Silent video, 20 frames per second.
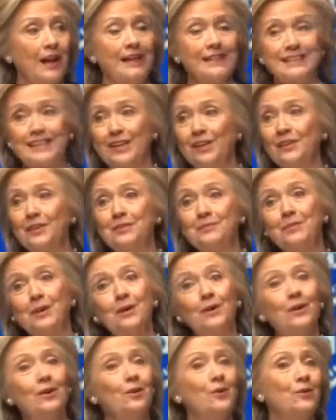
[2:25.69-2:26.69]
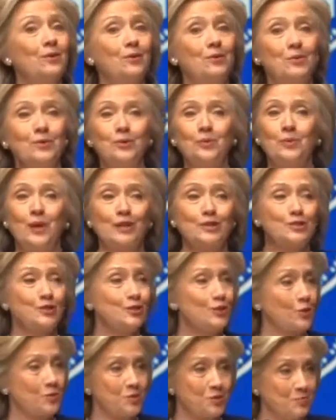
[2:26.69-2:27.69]
I tell them, oh, you are
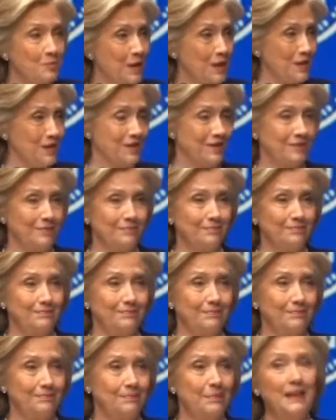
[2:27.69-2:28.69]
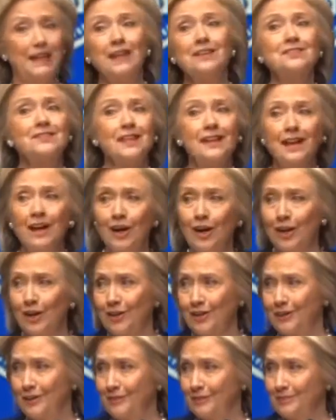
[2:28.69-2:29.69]
so smart, because they
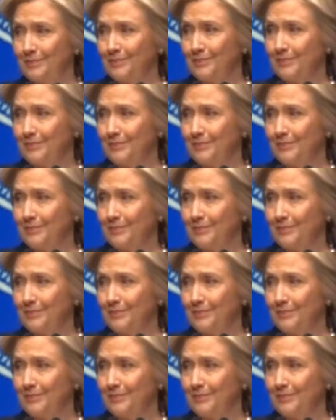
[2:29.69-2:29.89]
are.